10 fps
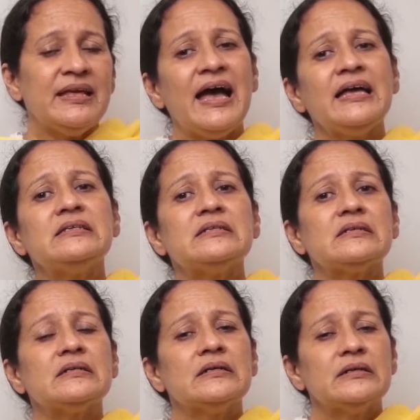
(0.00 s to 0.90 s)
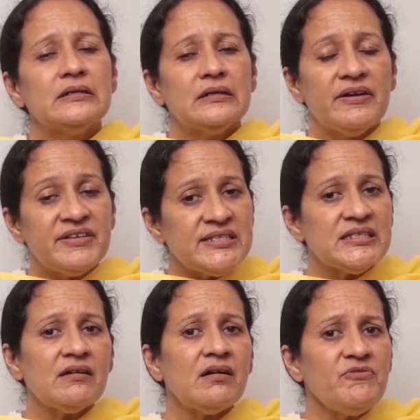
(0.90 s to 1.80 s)
that
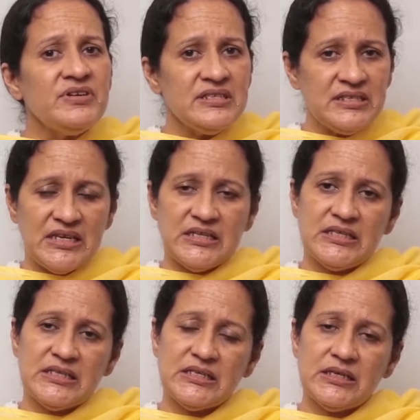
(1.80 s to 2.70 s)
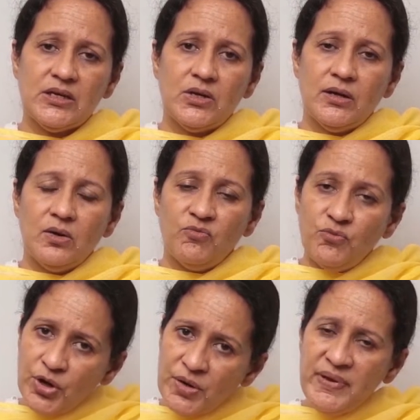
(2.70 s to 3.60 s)
reserved seats
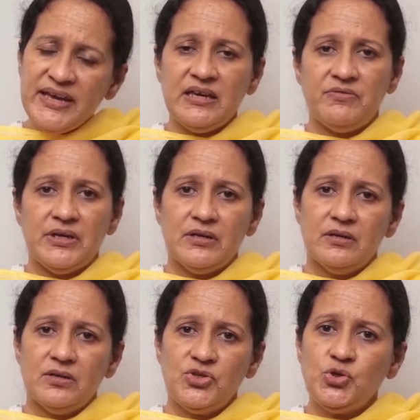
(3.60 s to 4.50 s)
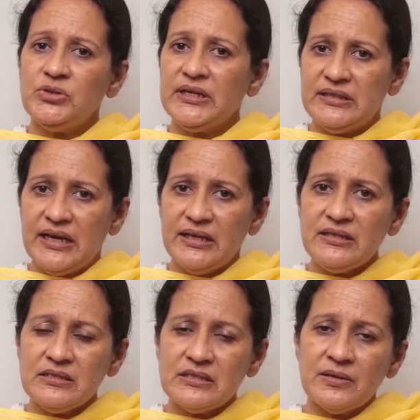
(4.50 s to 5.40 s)
would be given to the
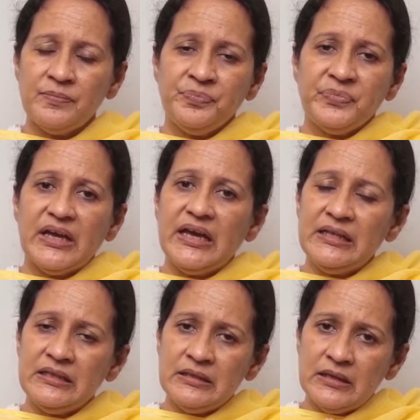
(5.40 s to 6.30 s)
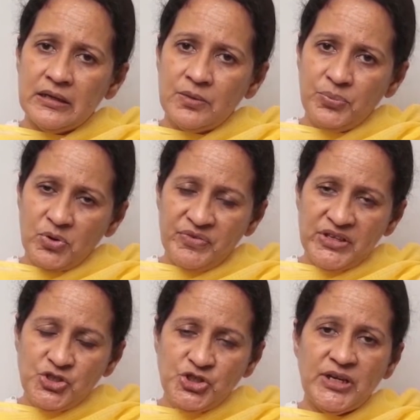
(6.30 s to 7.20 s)
Dalits in the
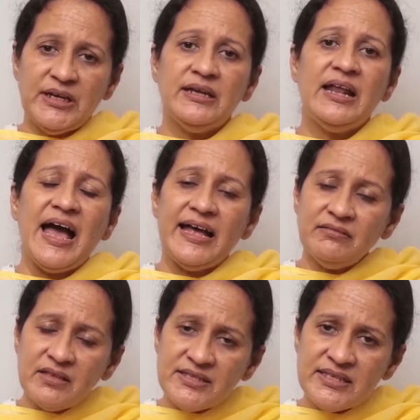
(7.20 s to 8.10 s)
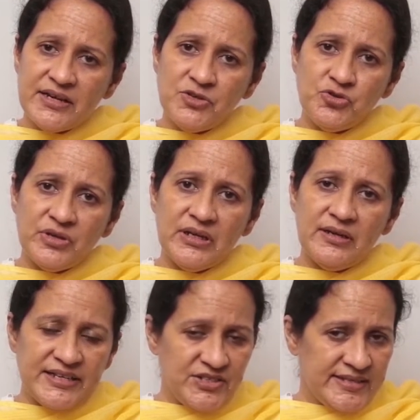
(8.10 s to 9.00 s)
provincial and the
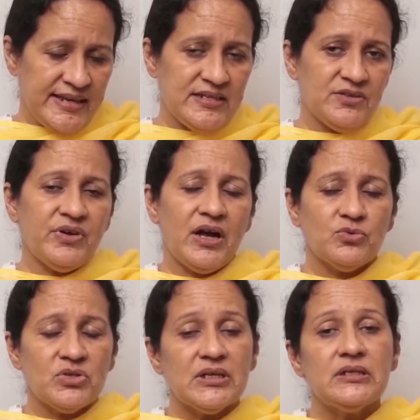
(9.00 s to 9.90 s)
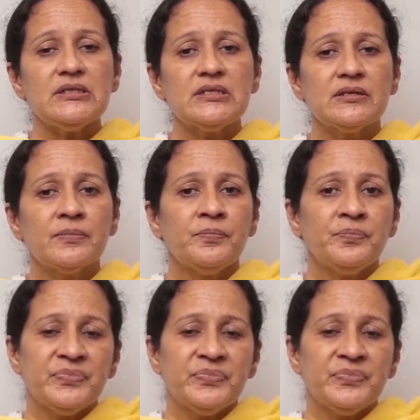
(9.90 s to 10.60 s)
central legislative councils,